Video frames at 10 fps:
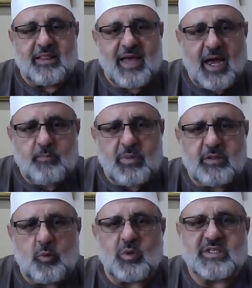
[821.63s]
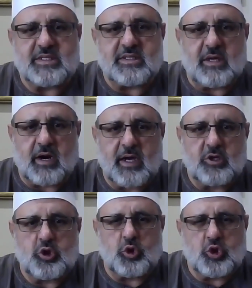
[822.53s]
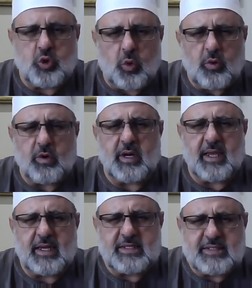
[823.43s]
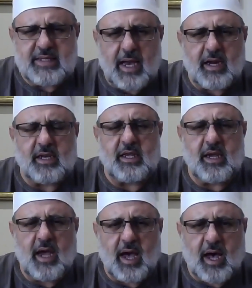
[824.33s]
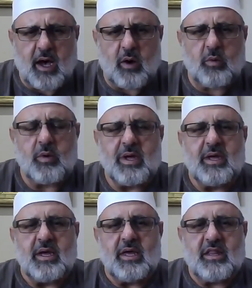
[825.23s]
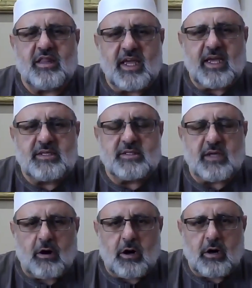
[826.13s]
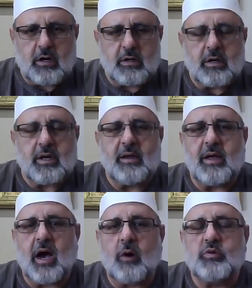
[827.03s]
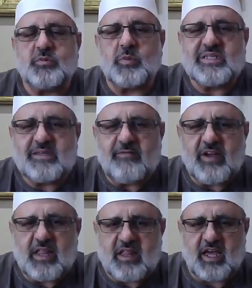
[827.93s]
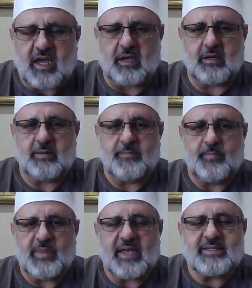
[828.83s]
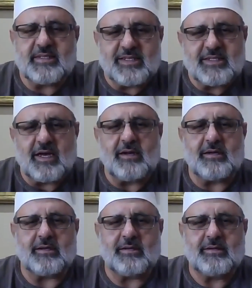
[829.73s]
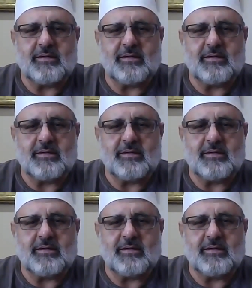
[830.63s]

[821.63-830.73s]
that building was sarh, to show her exactly how things are. A specific thing is the sun.